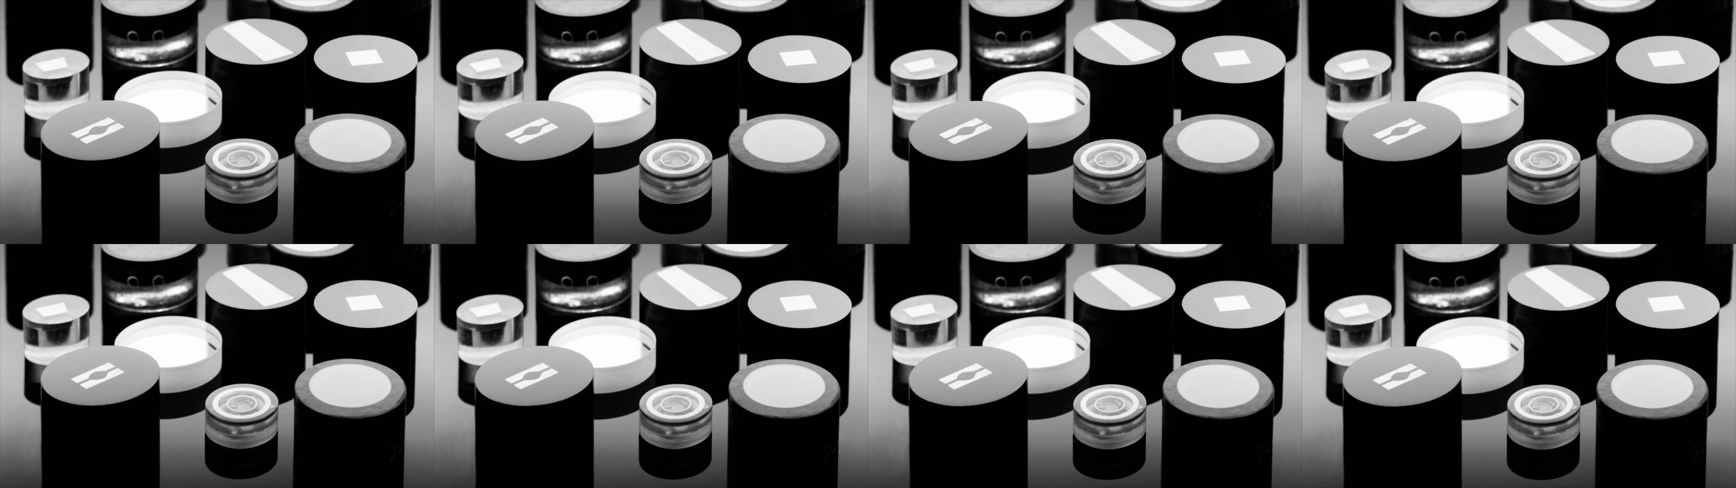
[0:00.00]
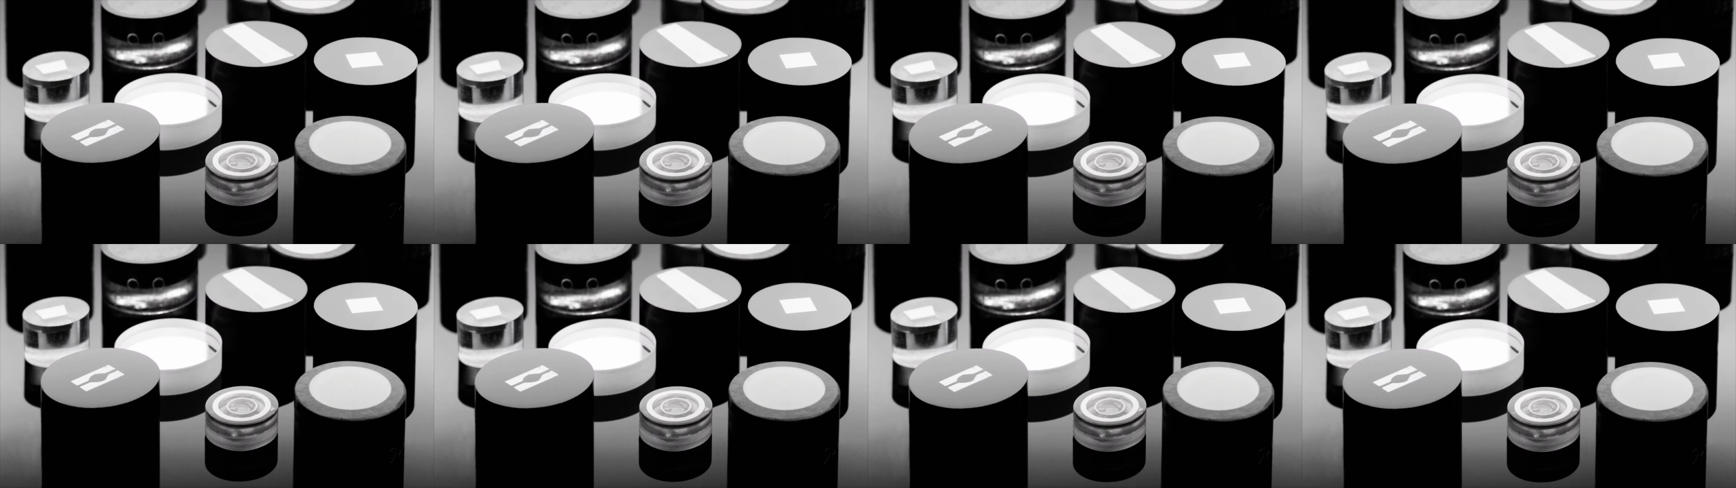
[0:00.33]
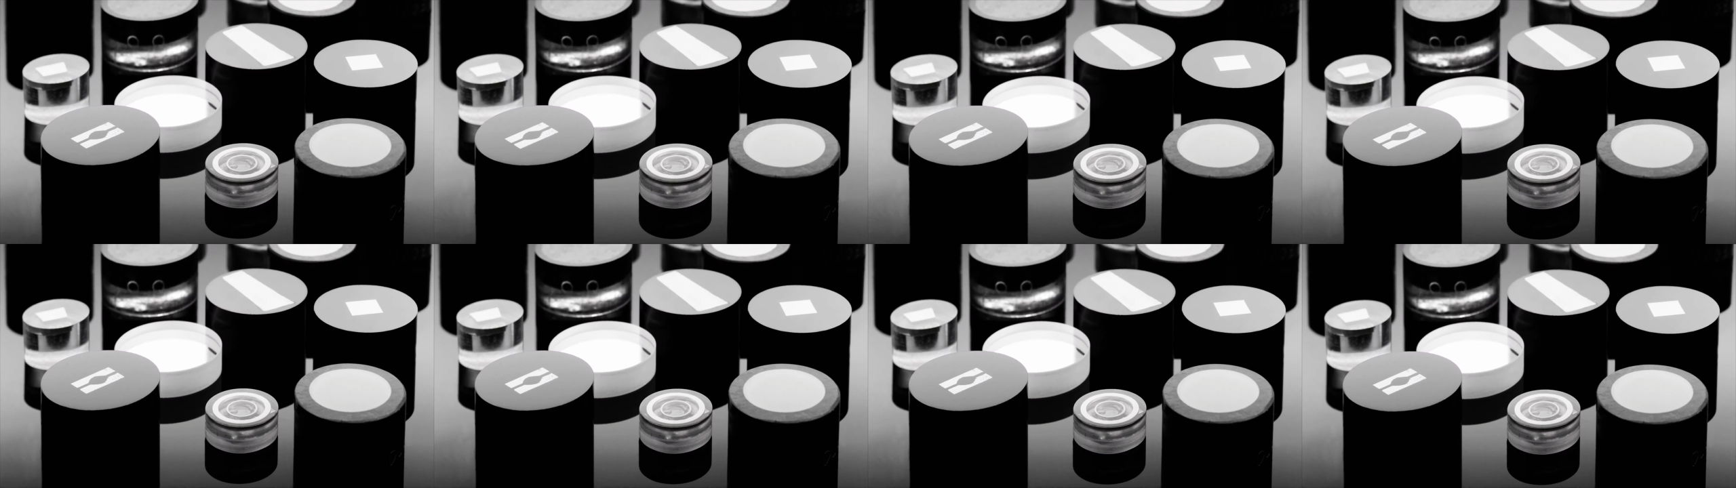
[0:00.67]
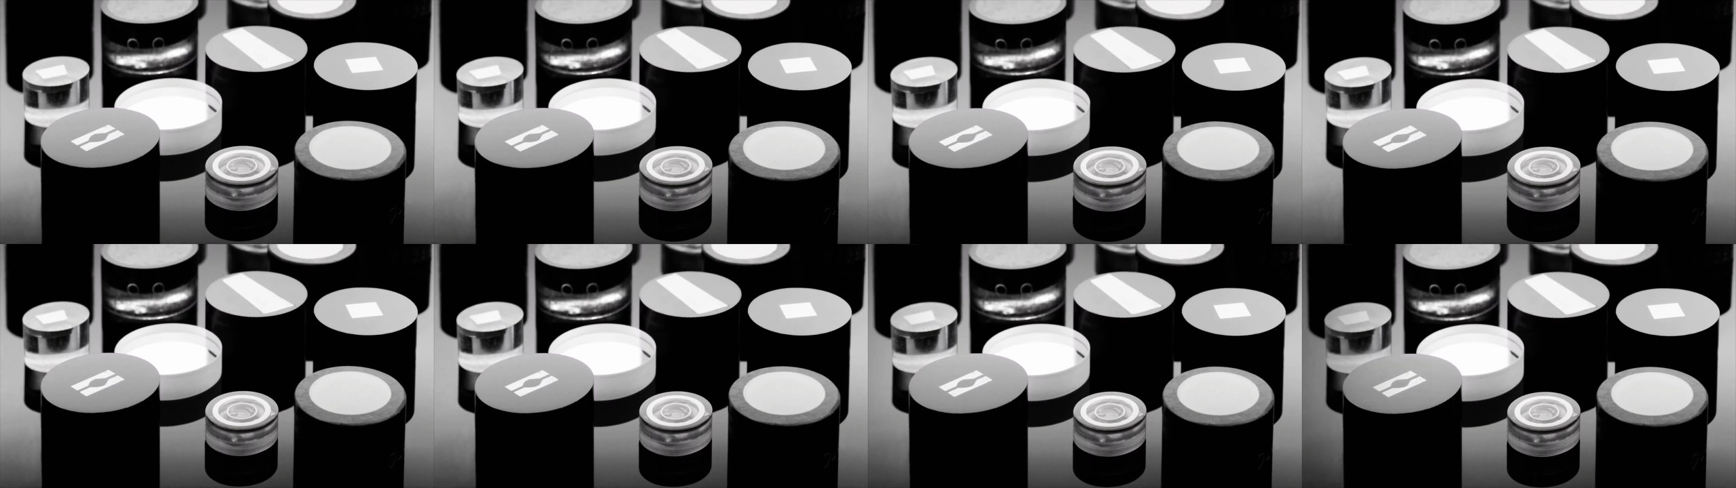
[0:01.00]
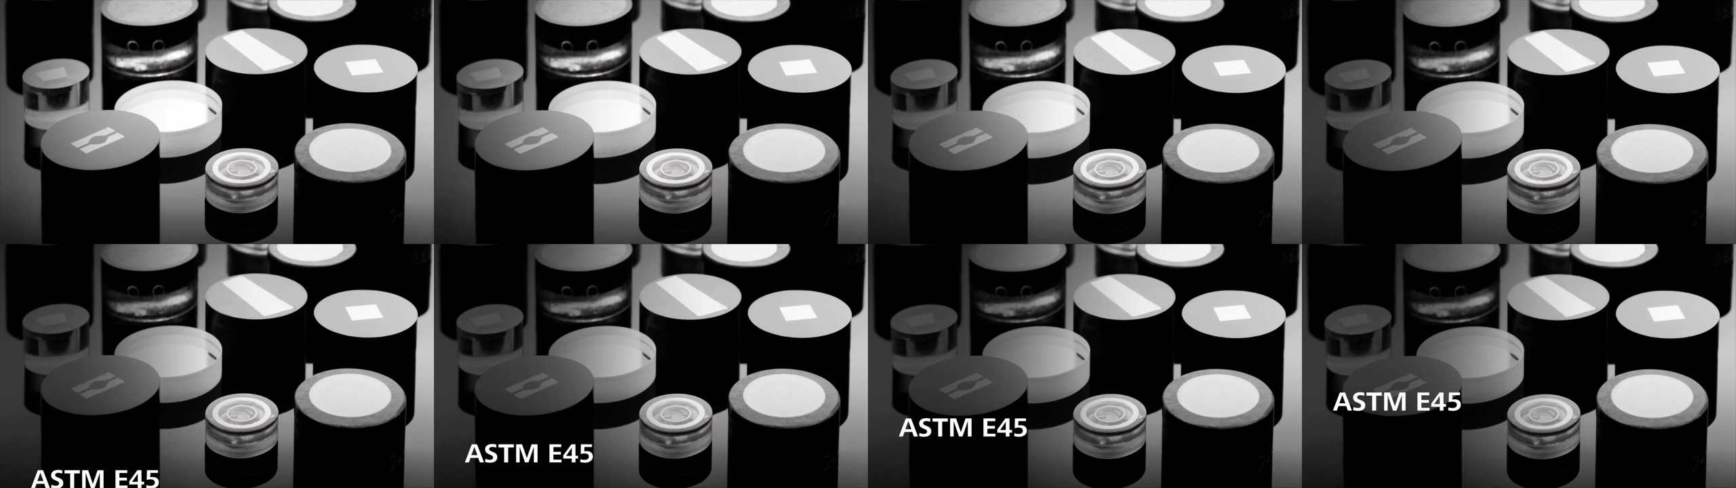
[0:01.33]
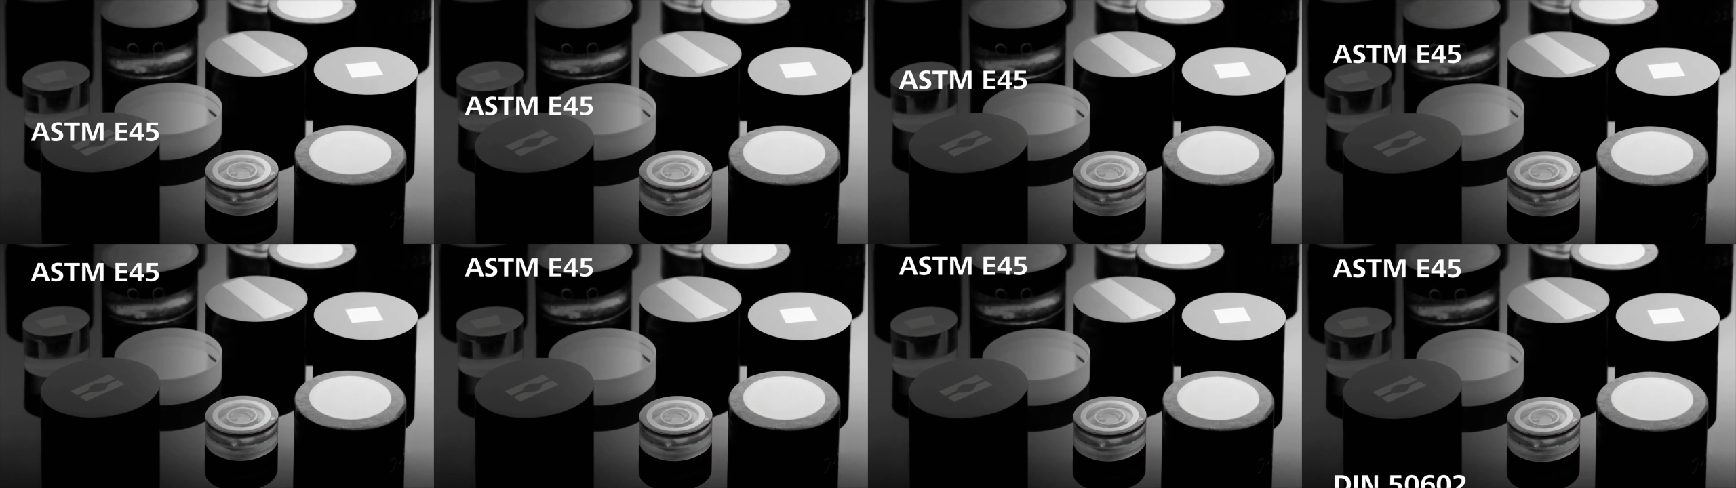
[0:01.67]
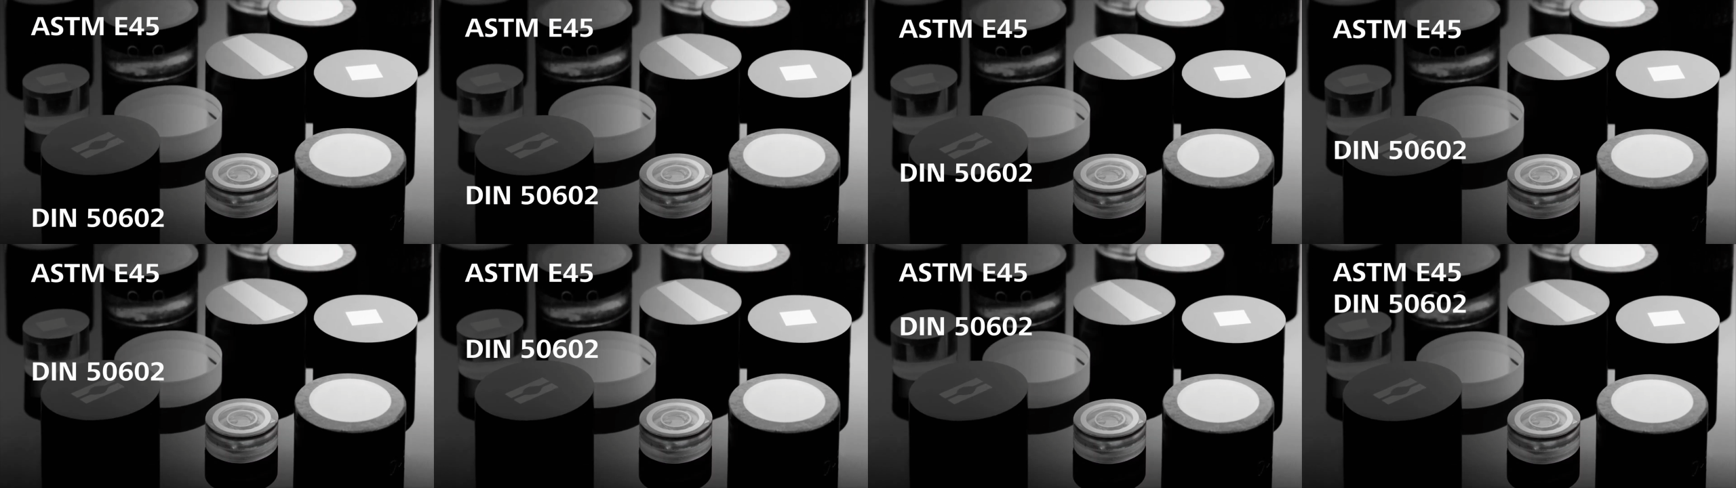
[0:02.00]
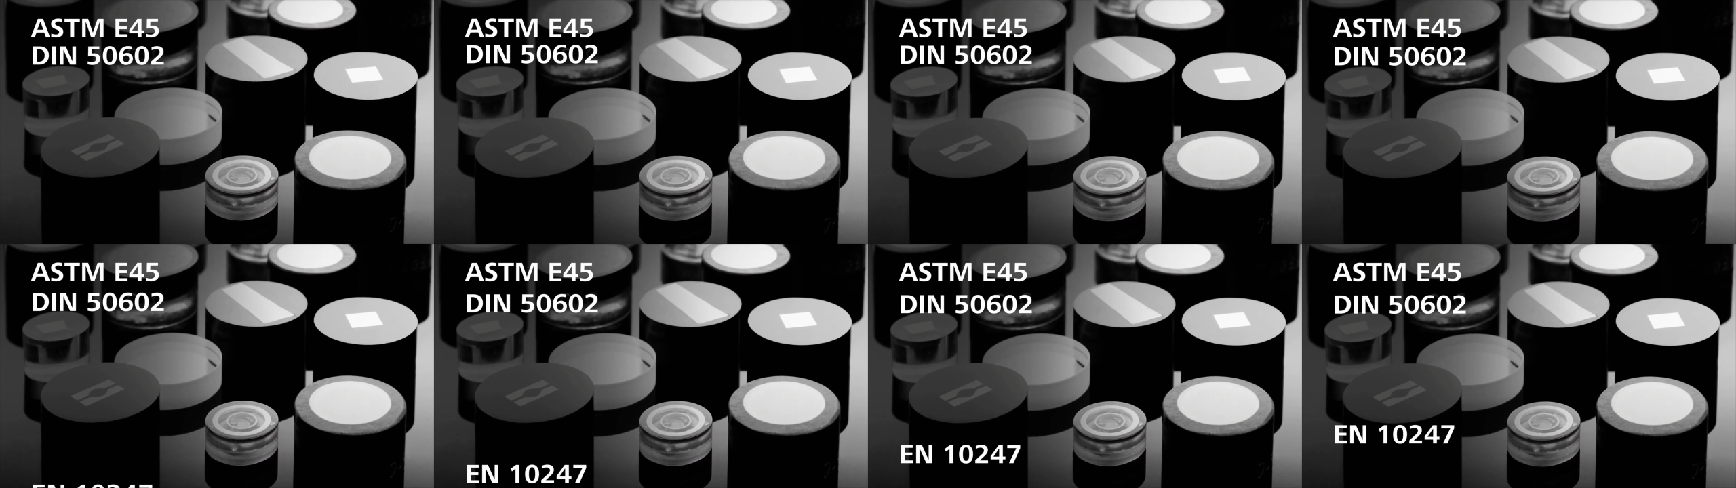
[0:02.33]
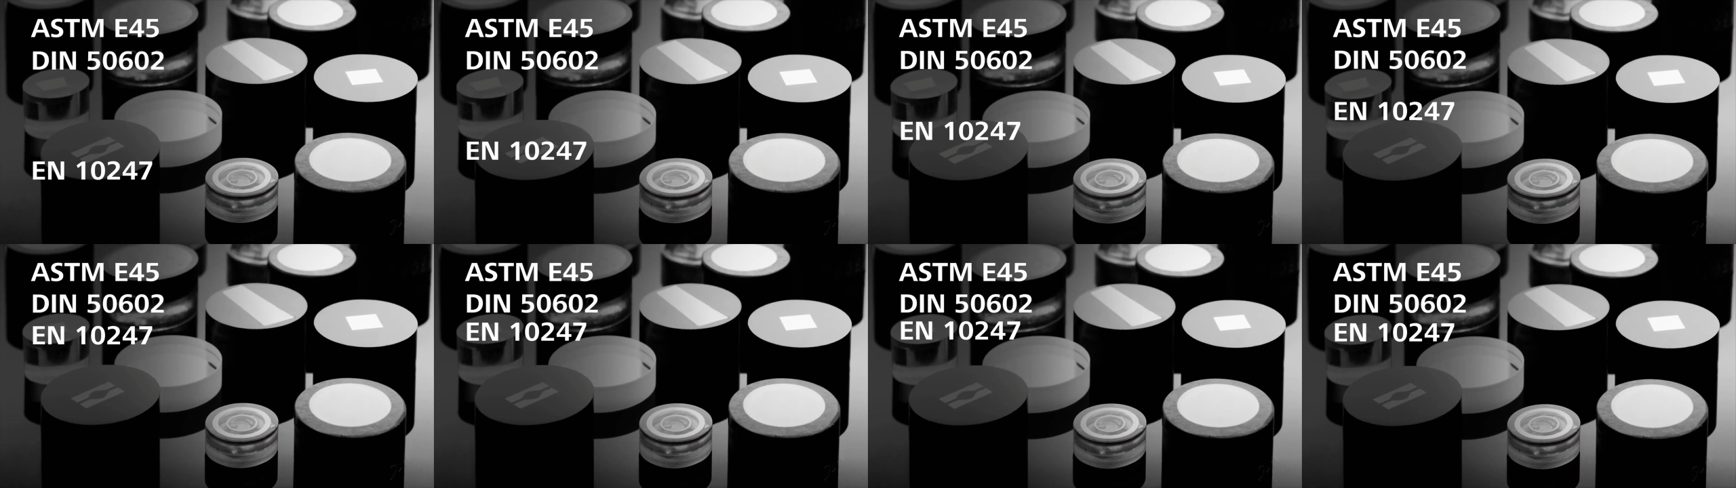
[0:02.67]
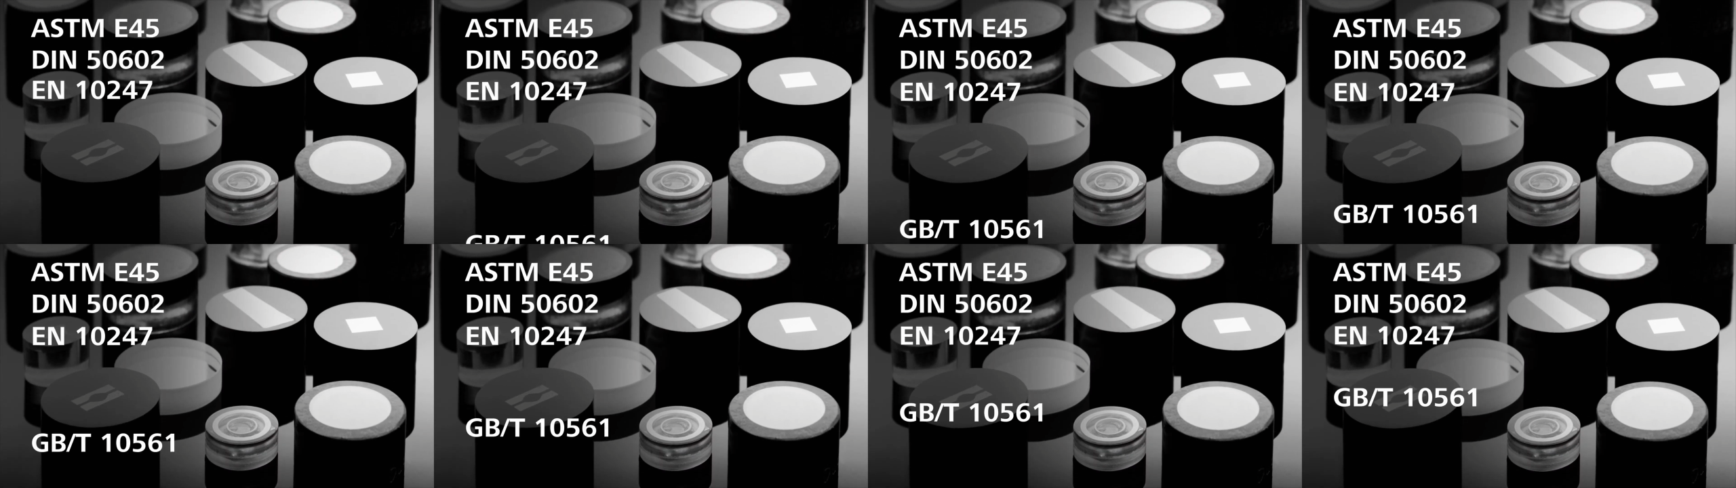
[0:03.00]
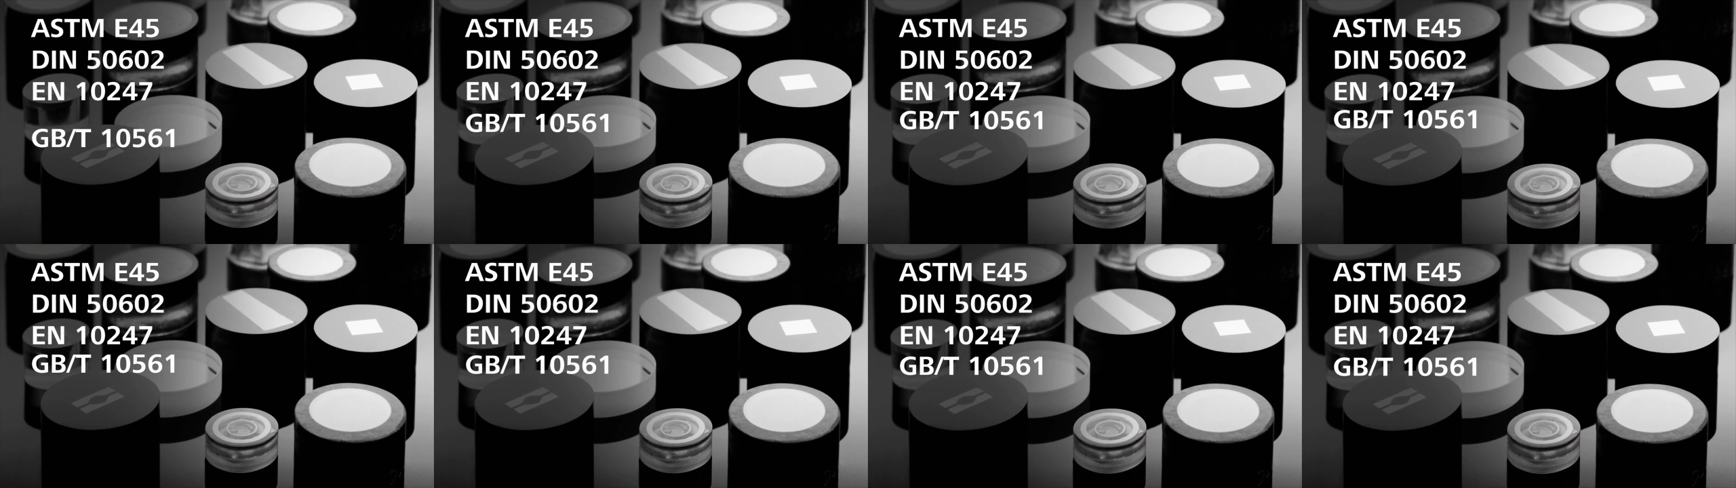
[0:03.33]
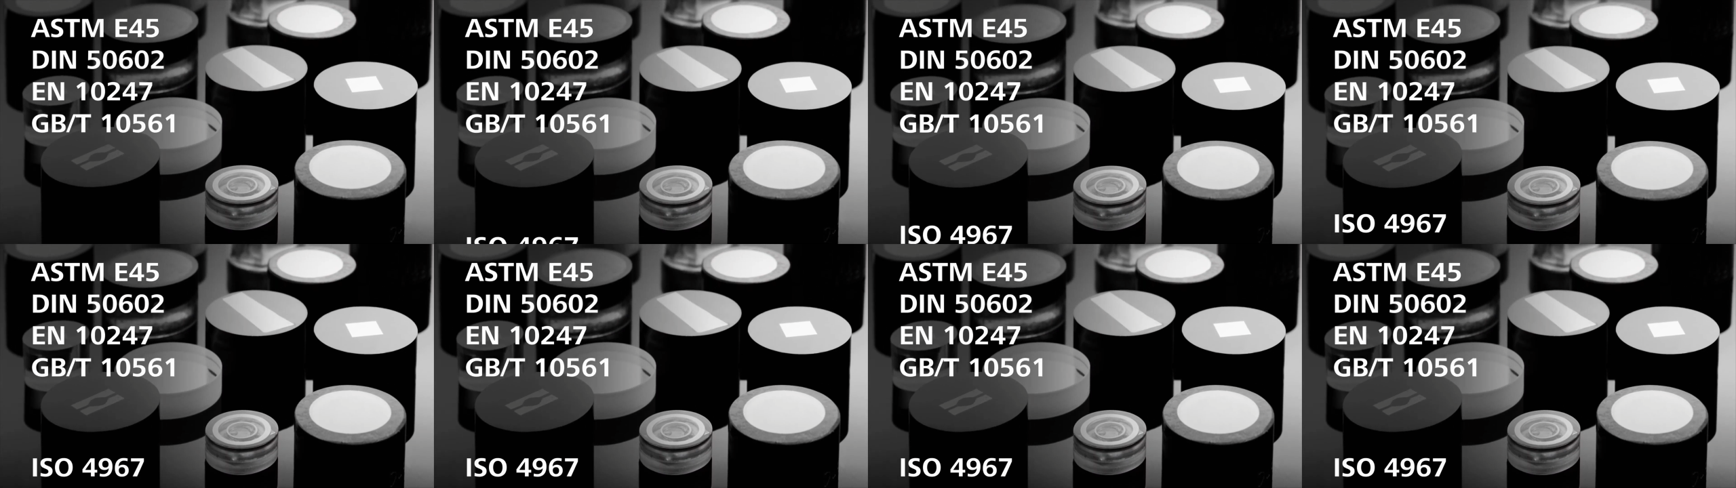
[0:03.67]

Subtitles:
Nobody's mouth can be seen.